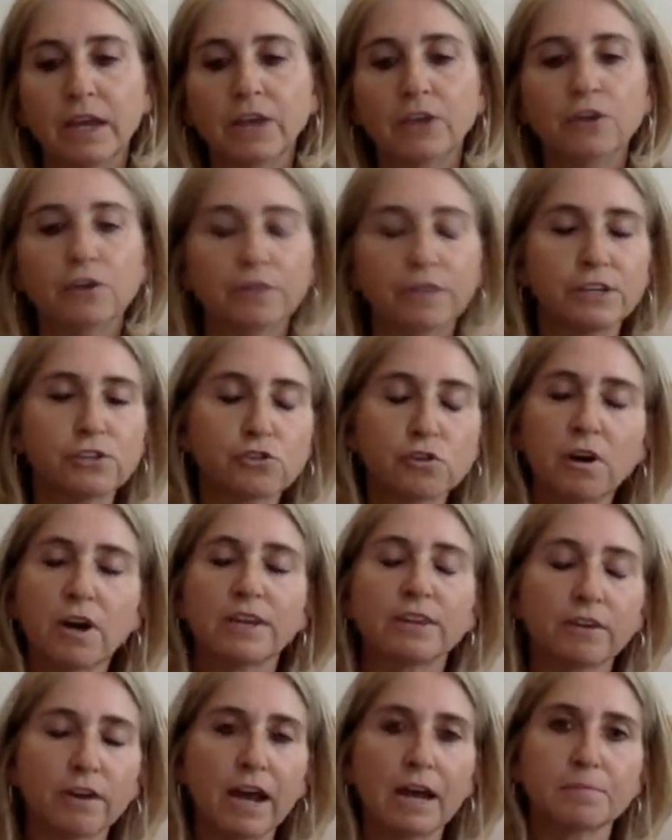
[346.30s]
know, they try
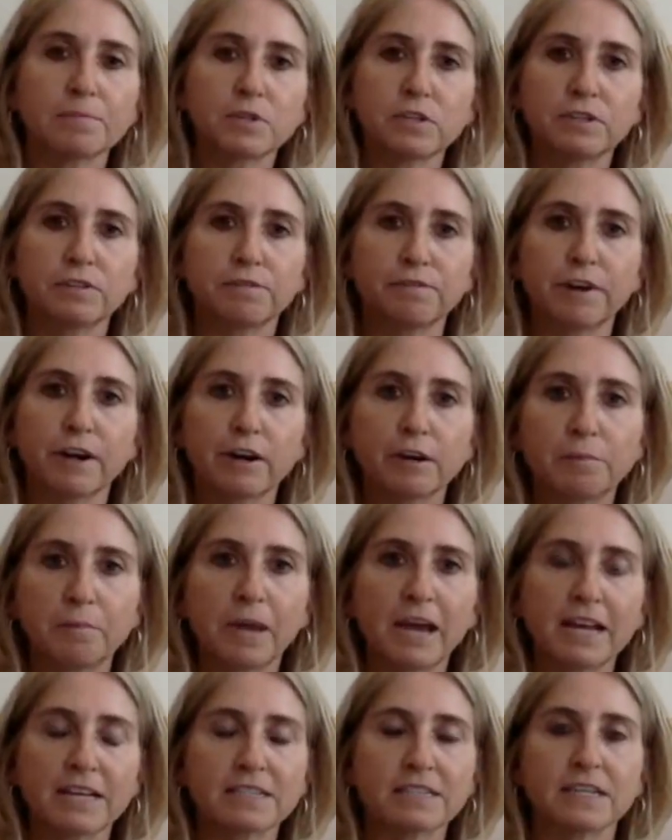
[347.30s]
their absolute very
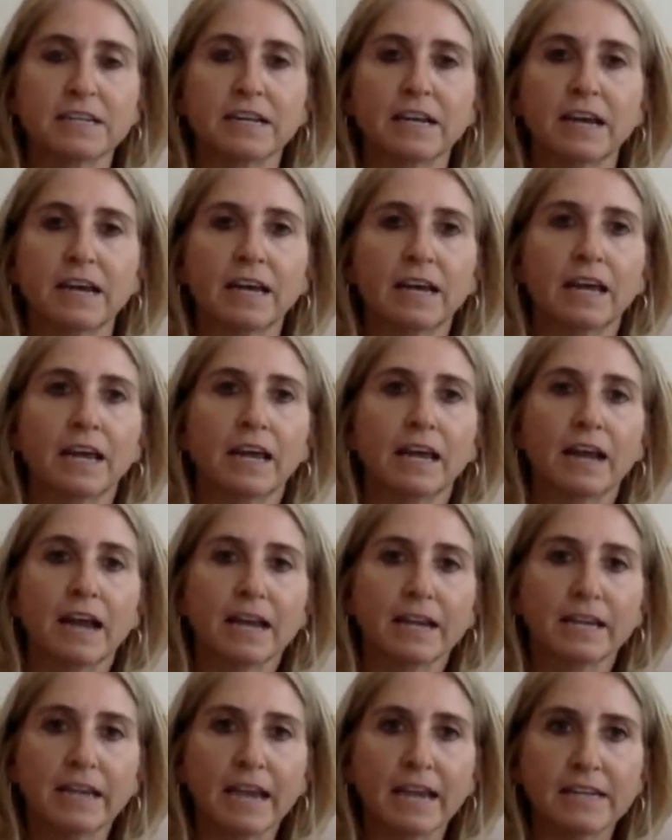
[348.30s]
best, and
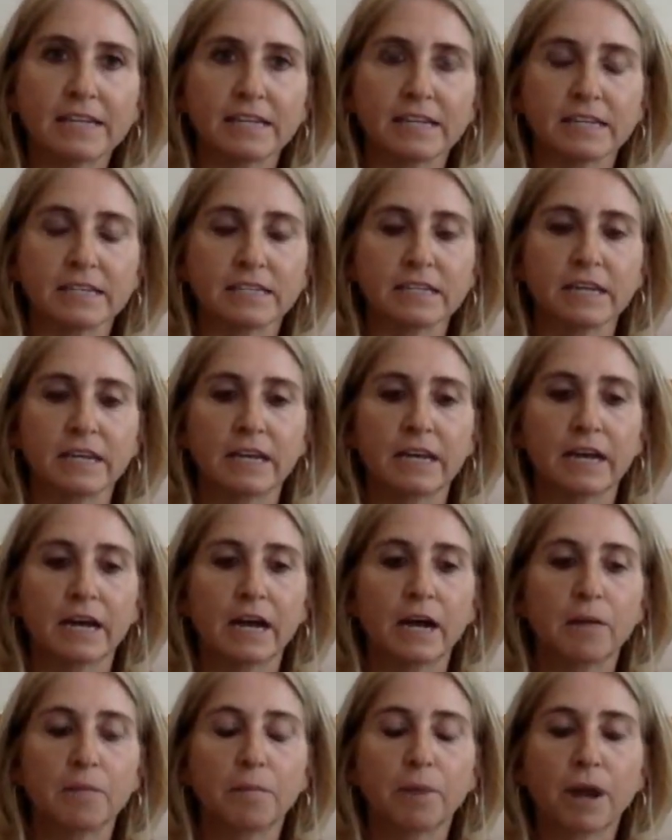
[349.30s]
I get it.
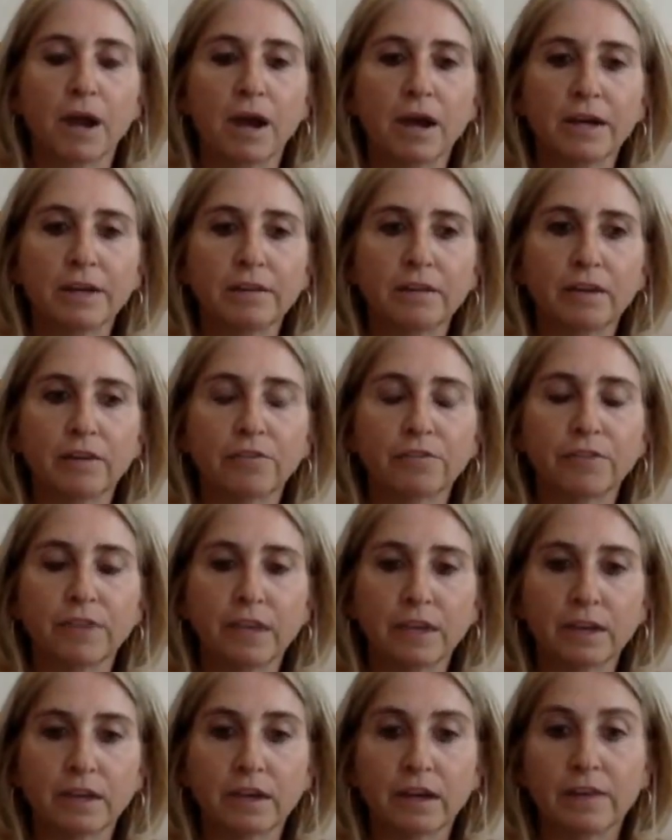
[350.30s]
But I
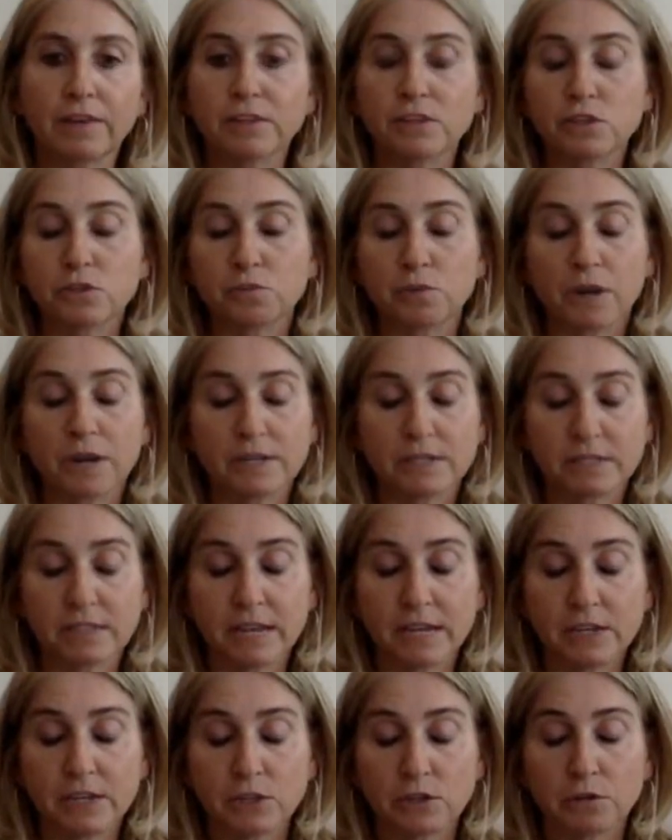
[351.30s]
think, and this is what I'd
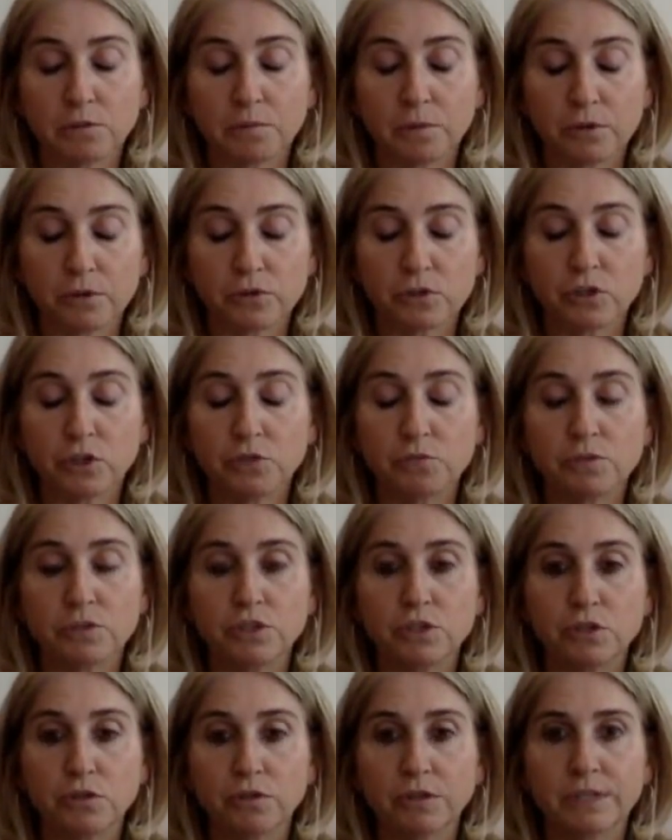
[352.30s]
say to a person who was
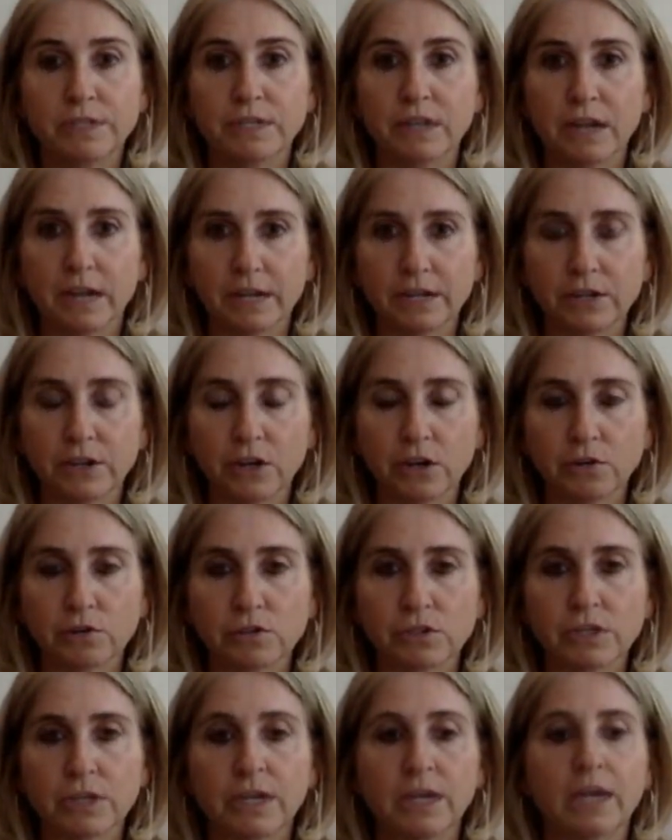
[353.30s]
newly
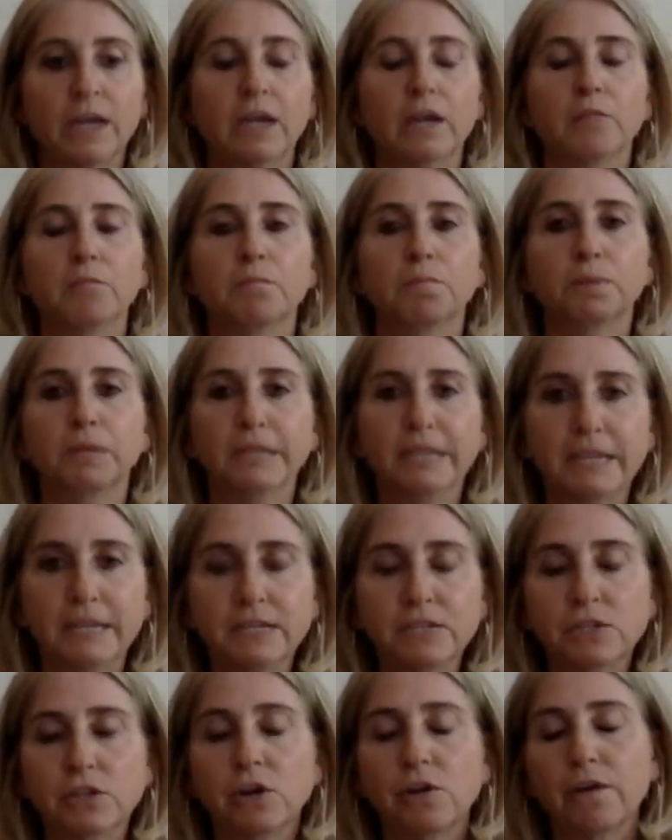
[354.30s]
diagnosed,
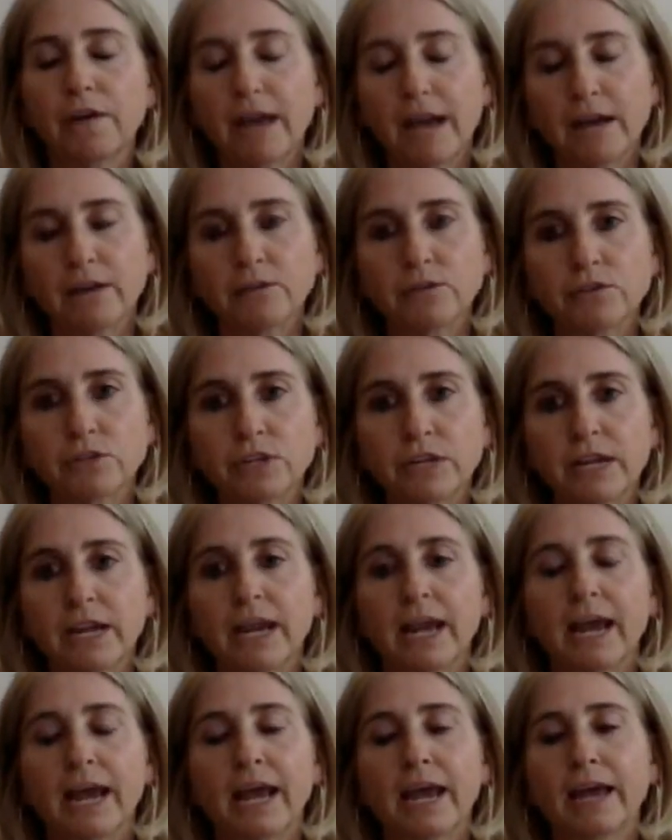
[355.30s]
please go out
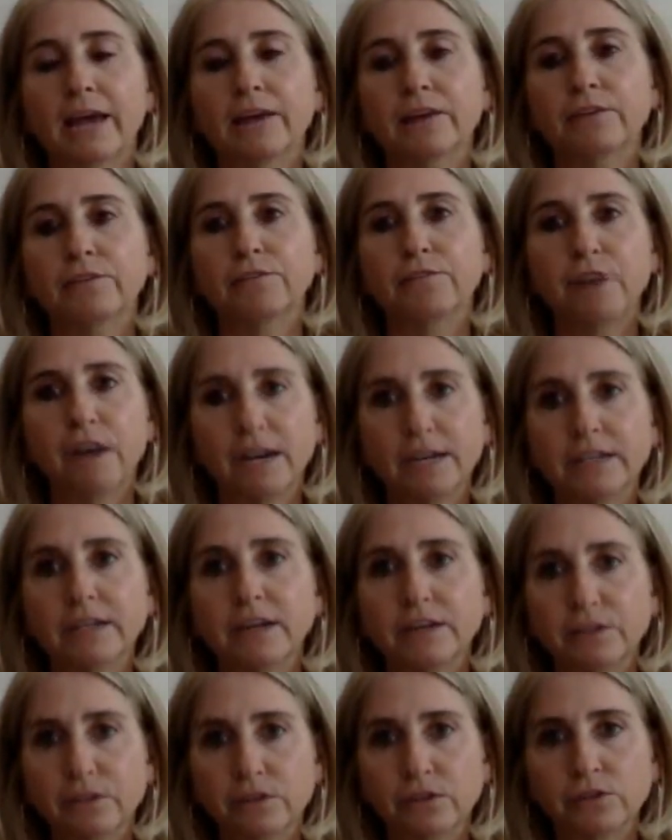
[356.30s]
and find
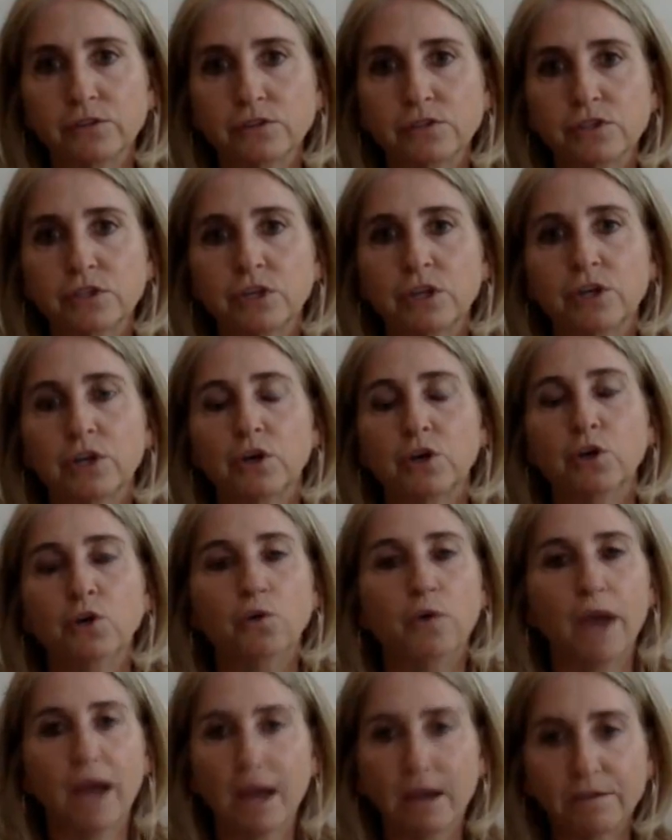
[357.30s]
others
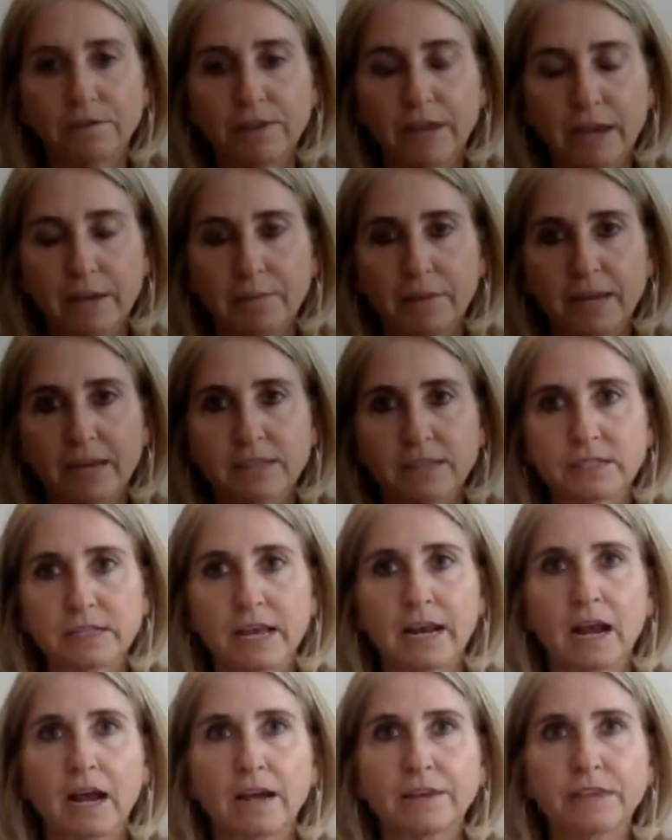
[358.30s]
who have MS.
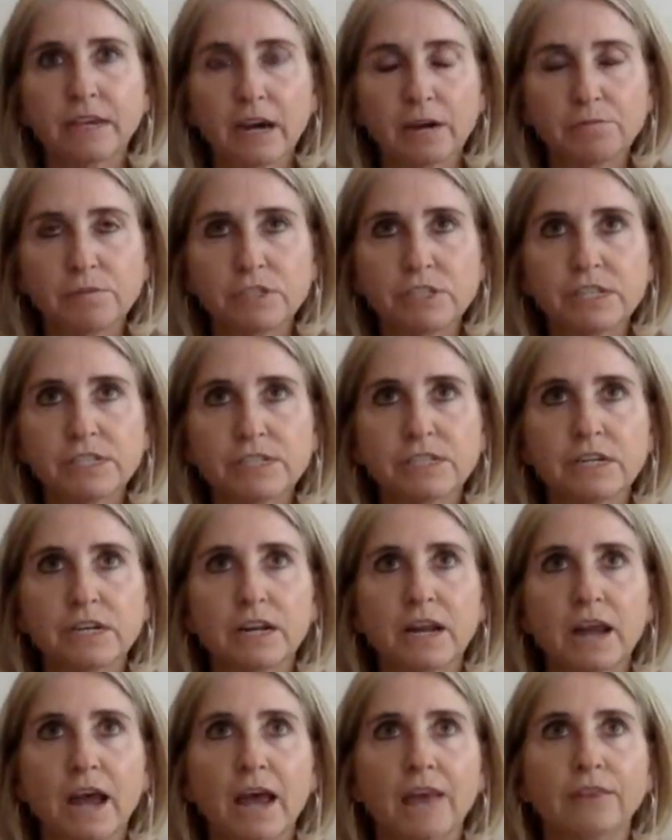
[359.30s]
And I think I
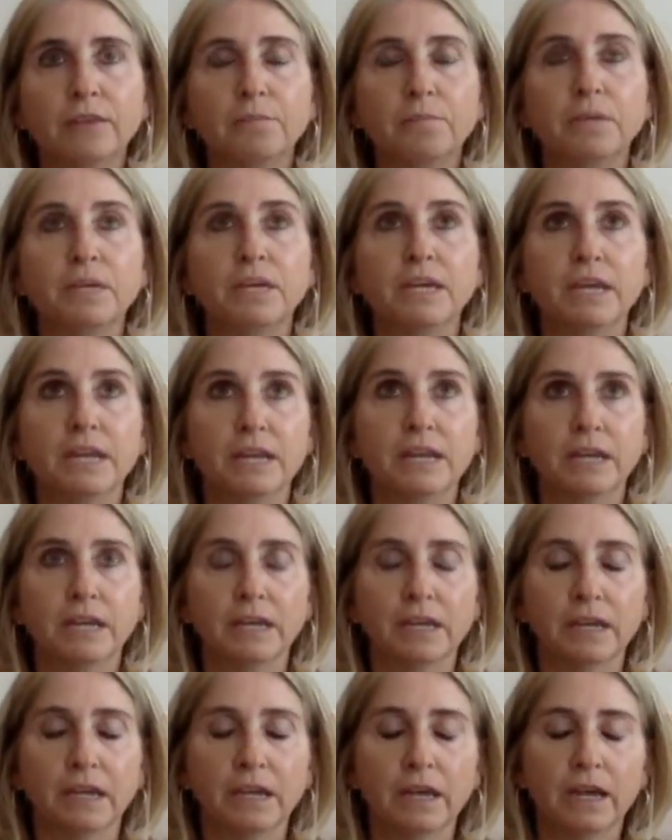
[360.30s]
resisted at the
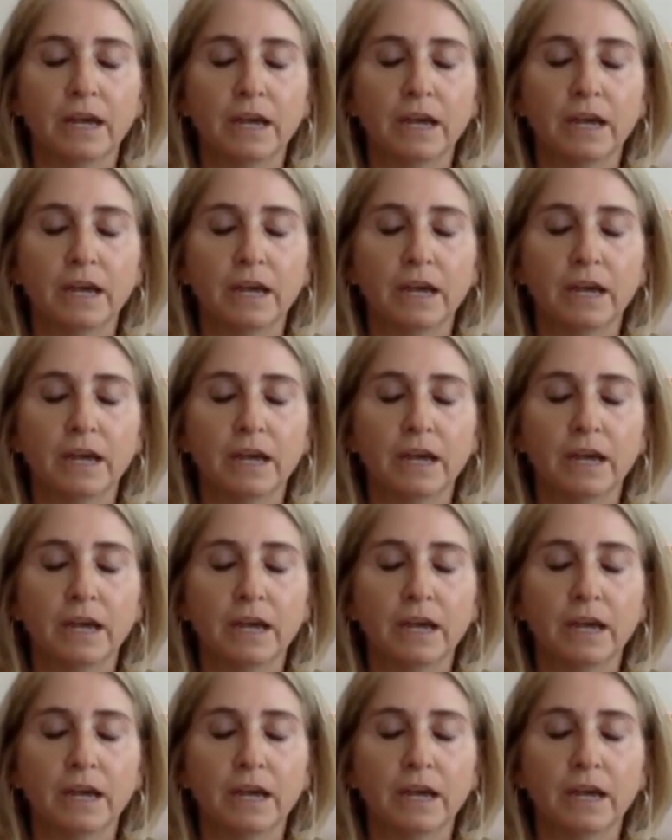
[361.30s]
beginning